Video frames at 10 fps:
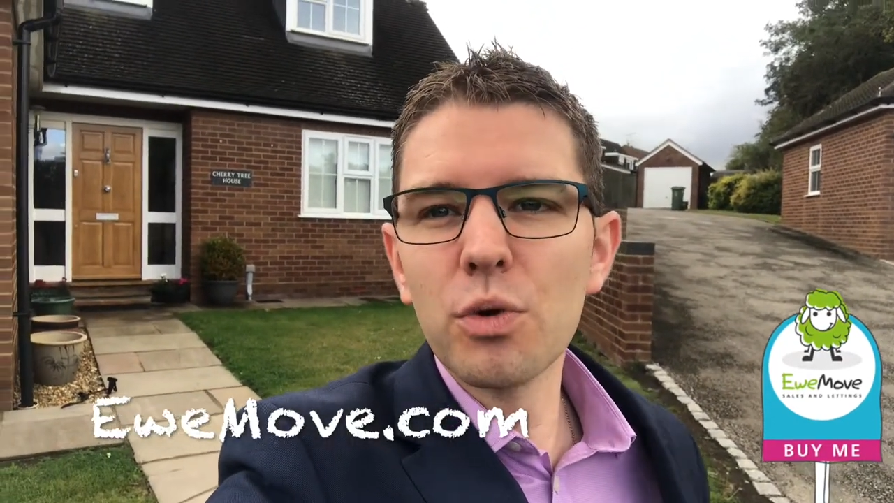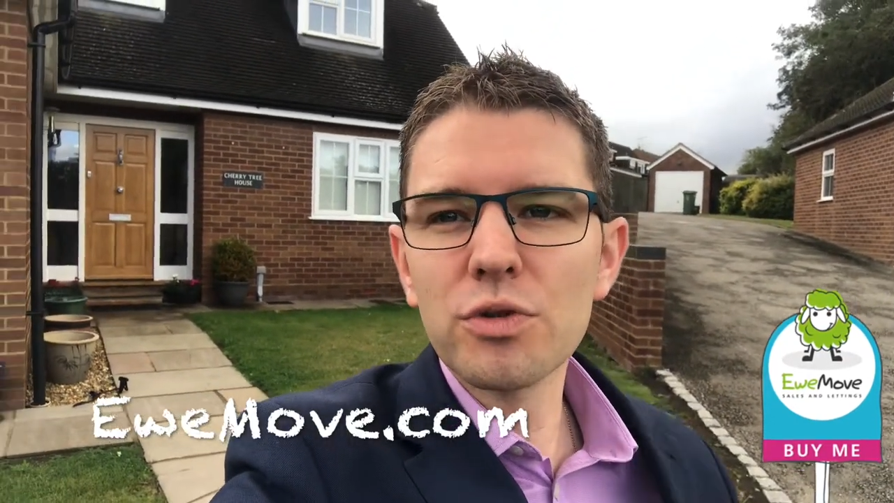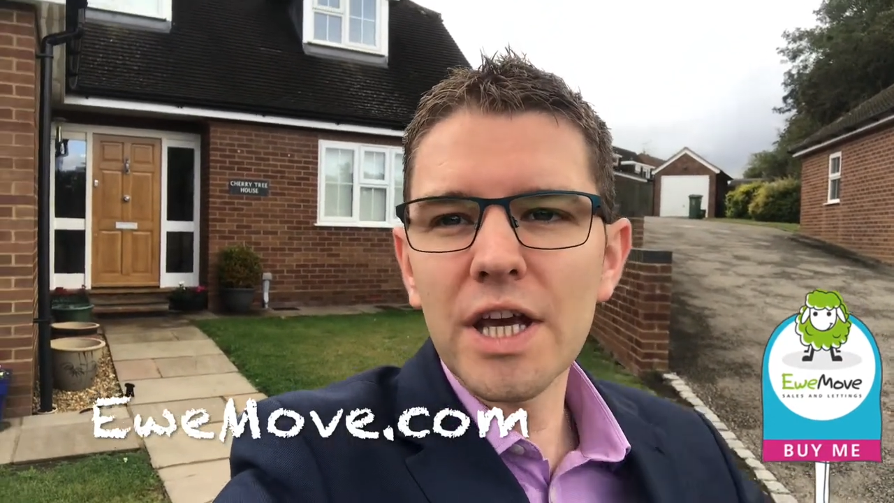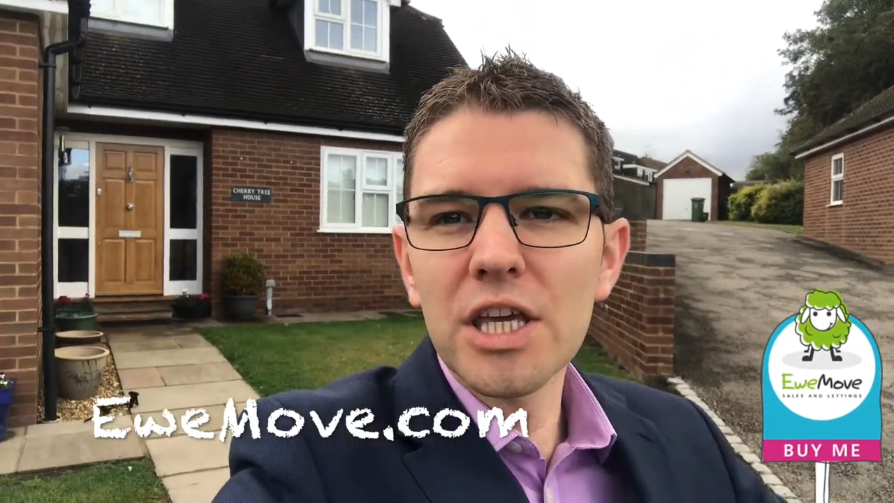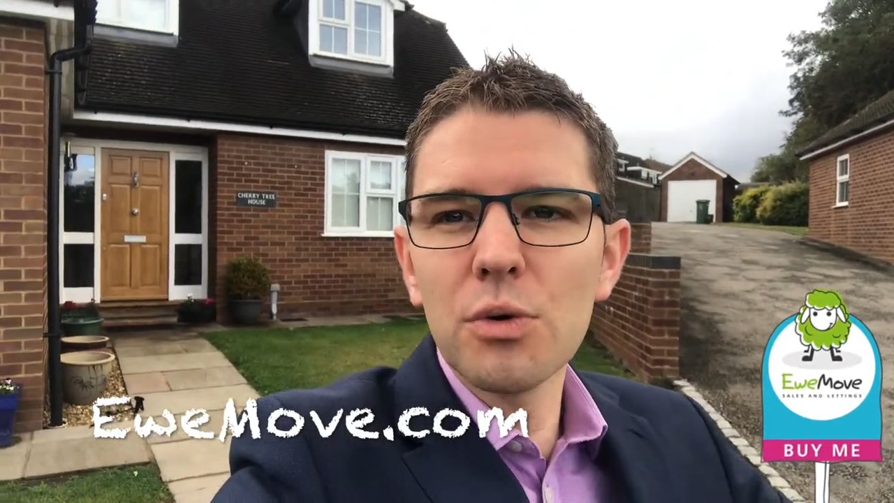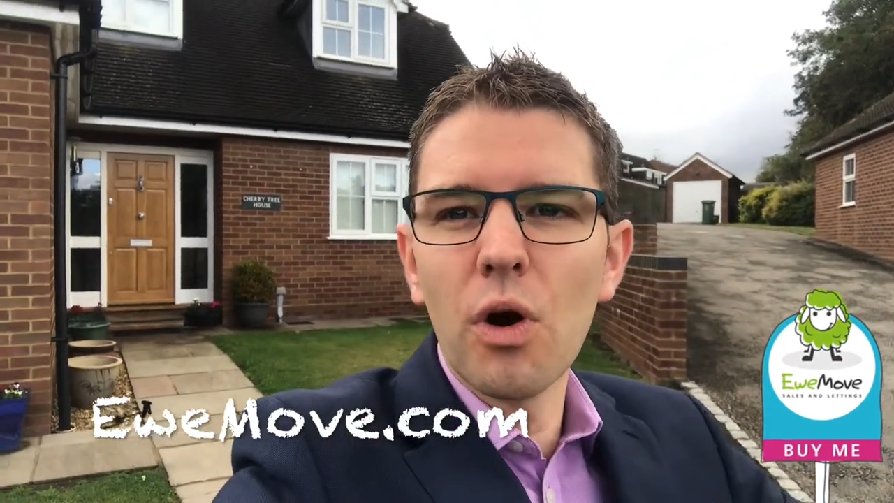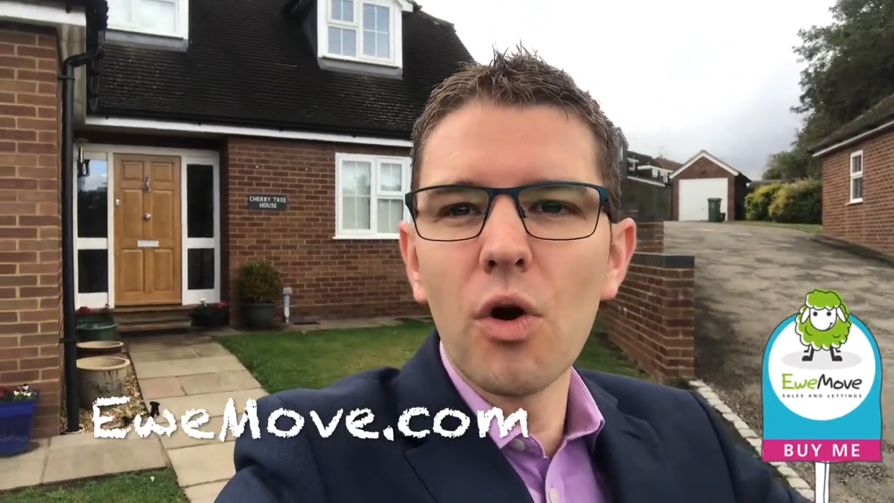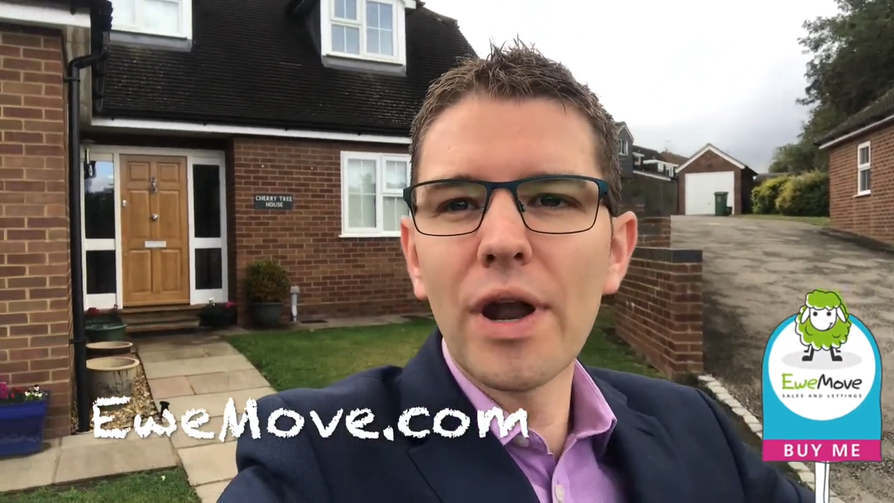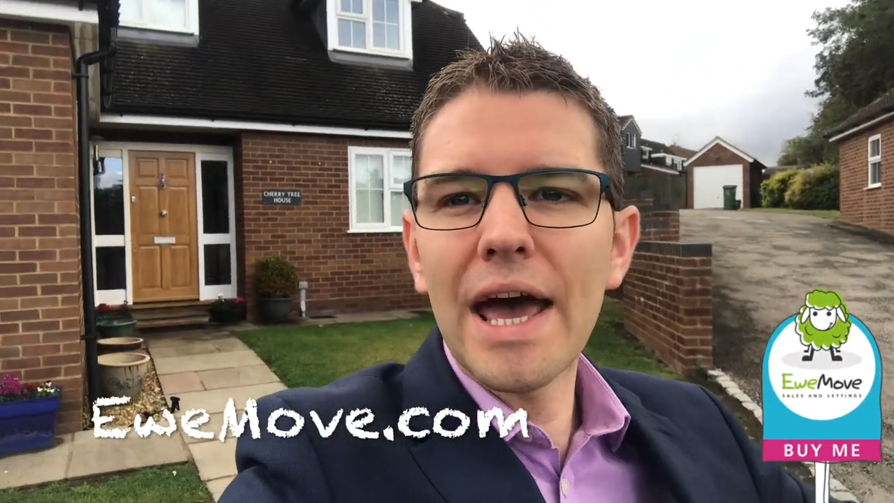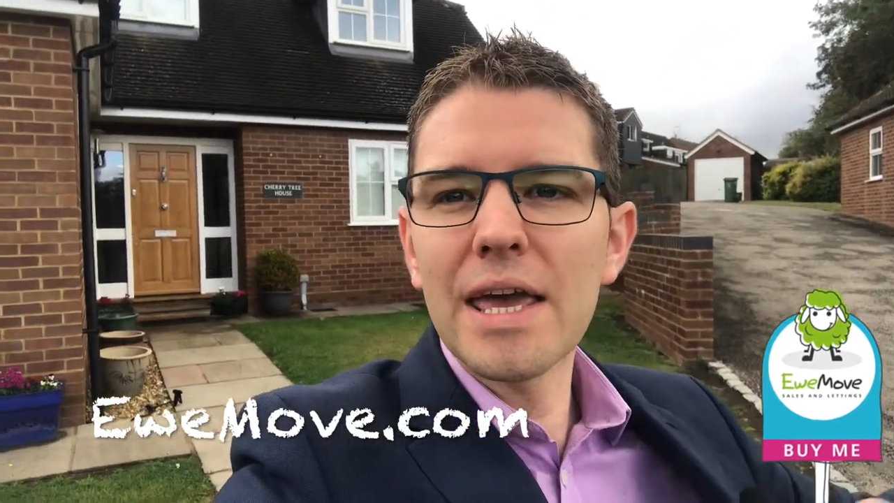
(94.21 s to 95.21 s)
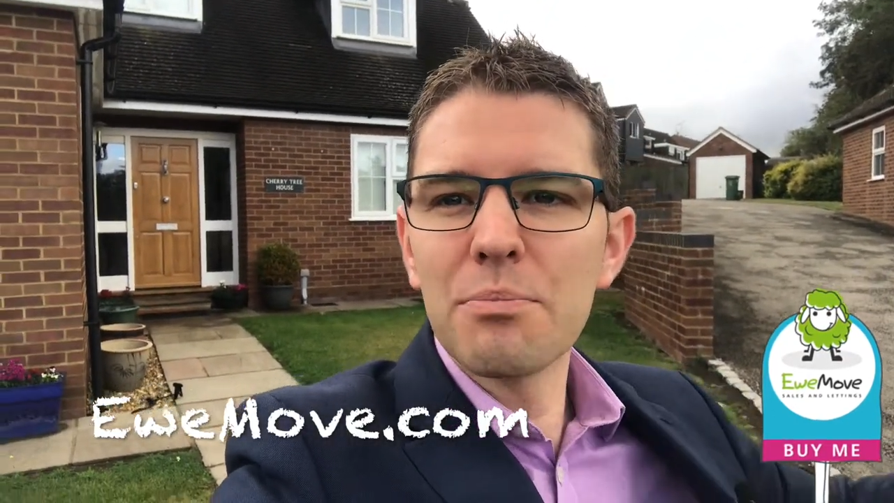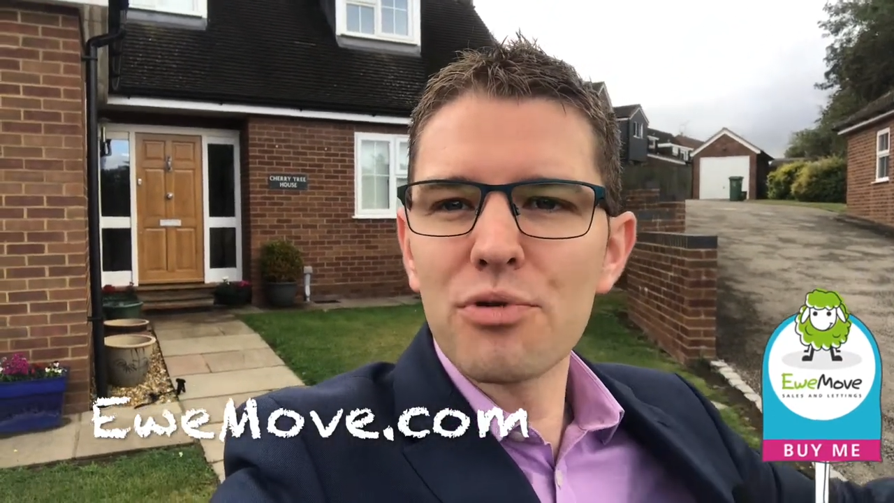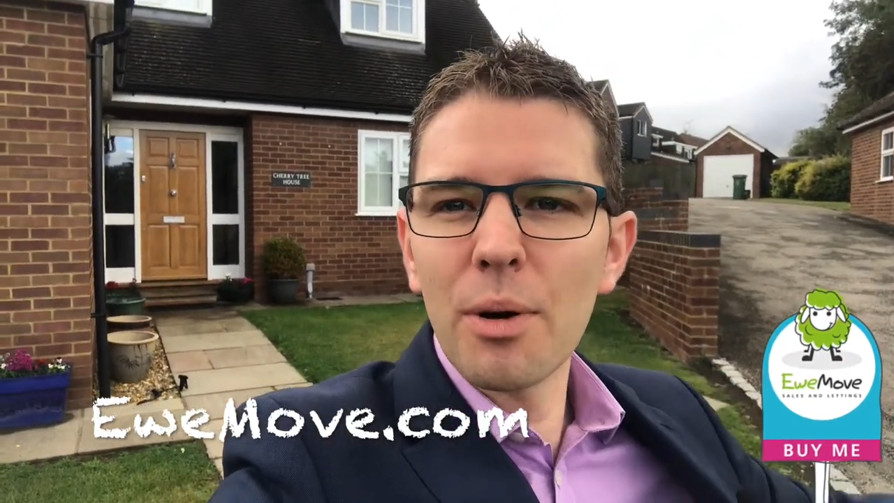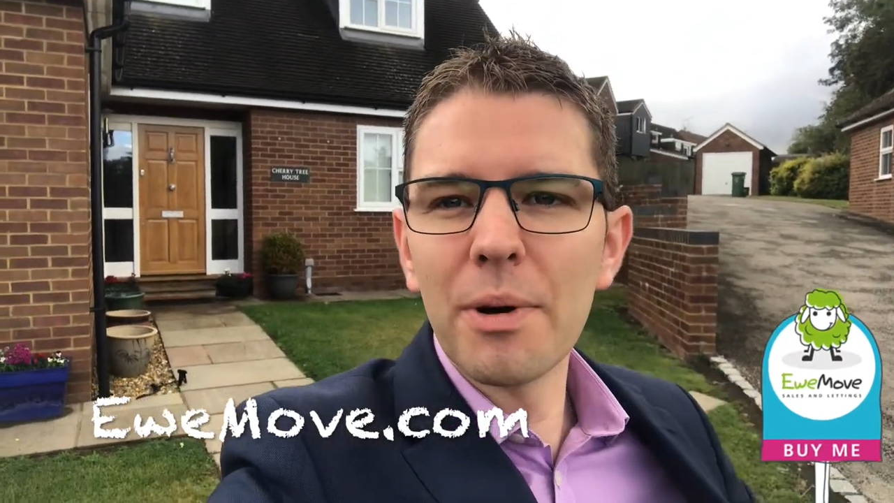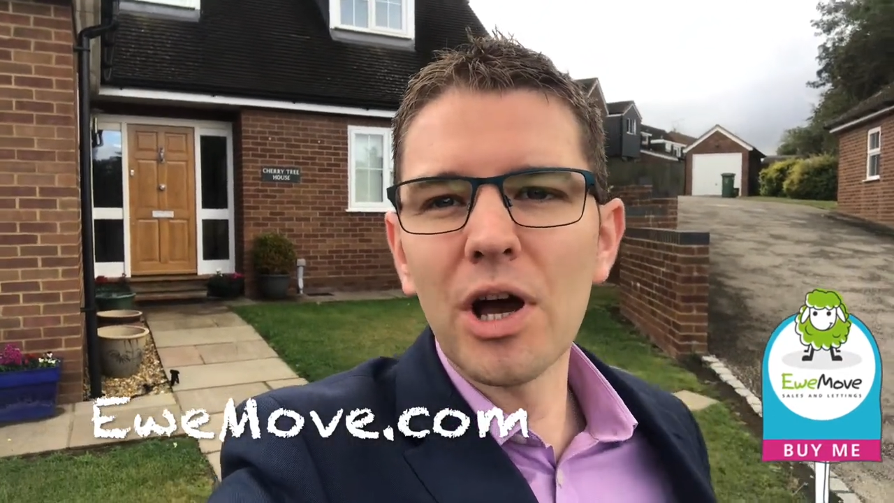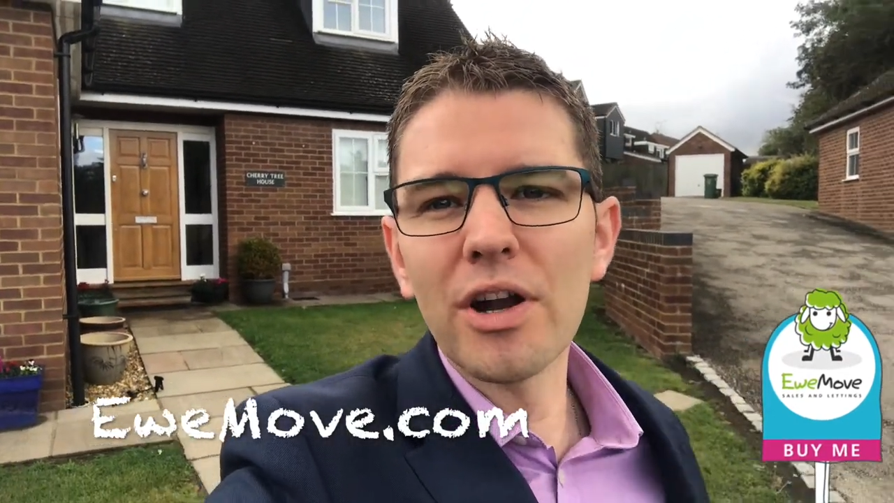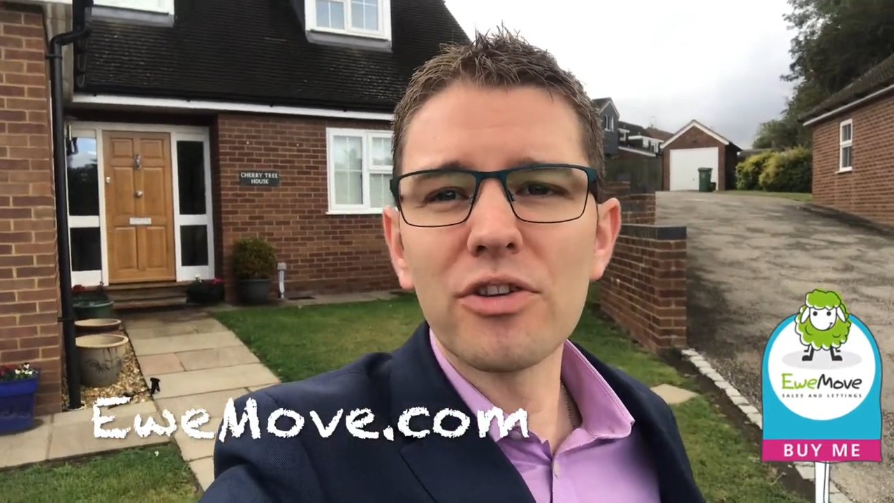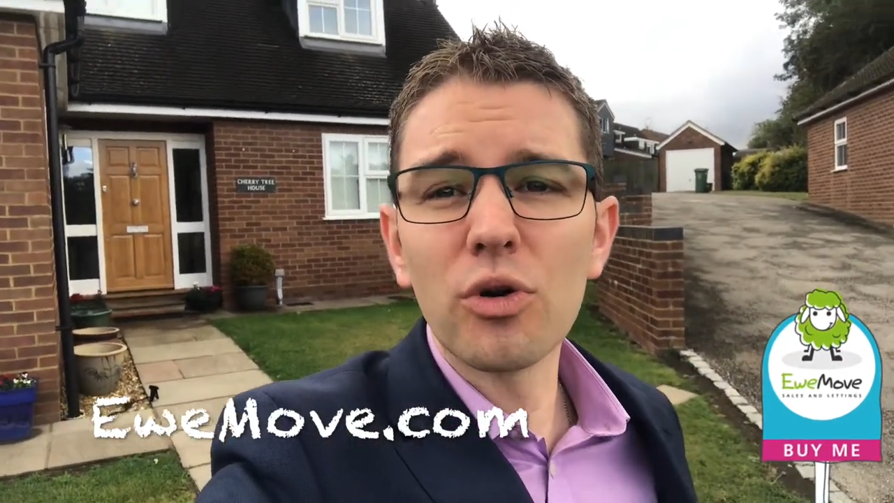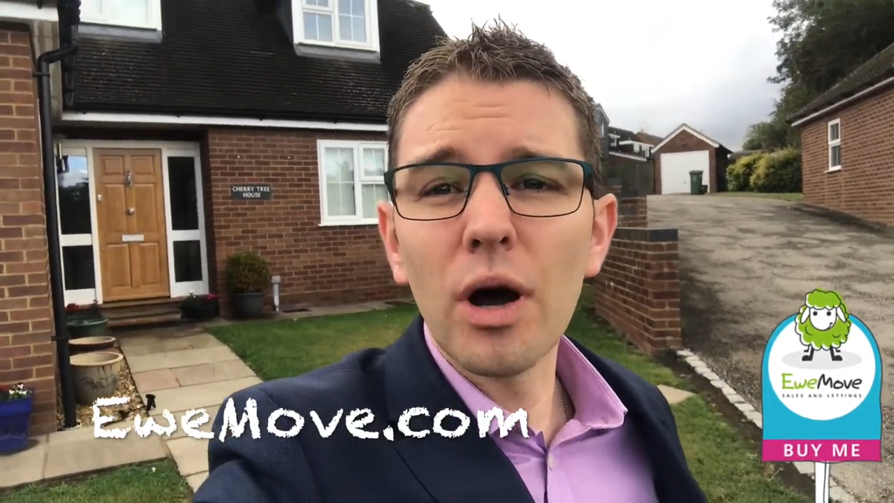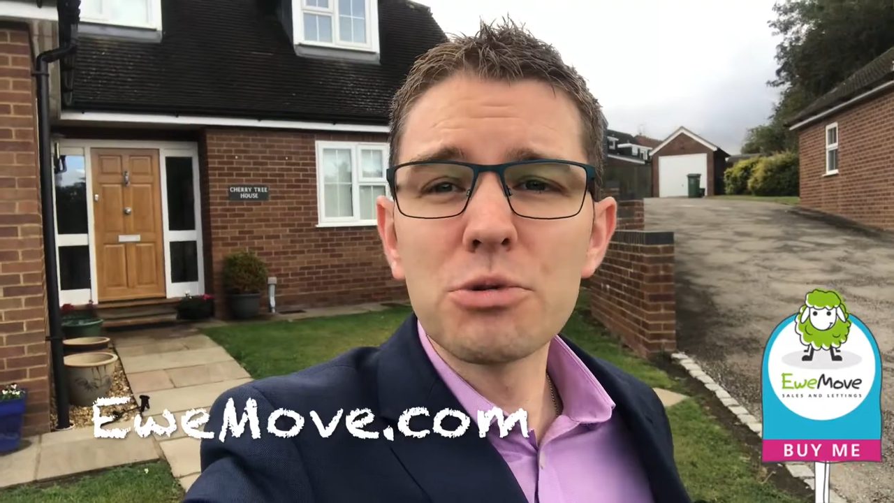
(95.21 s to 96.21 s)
We'll take you on a proper guided tour,